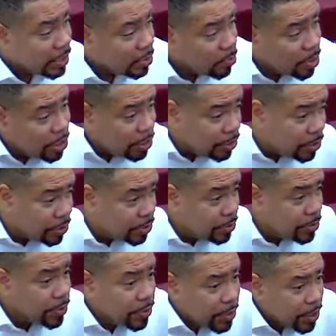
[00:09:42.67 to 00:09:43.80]
or one of your
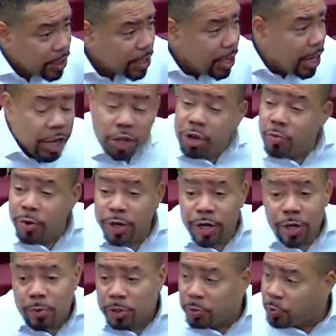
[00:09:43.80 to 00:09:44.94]
suits, and you wouldn't know
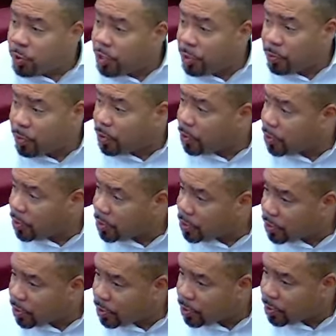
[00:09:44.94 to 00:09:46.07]
which one it was
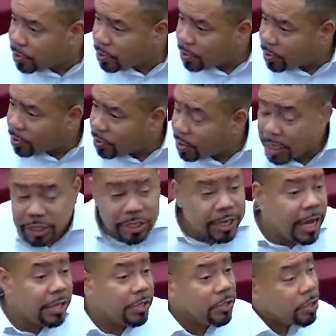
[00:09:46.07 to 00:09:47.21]
because you
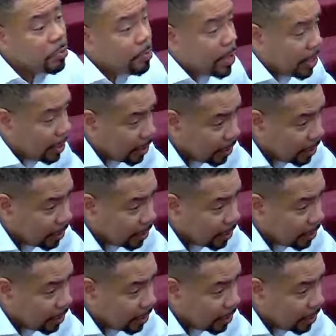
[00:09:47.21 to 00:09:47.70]
got so many.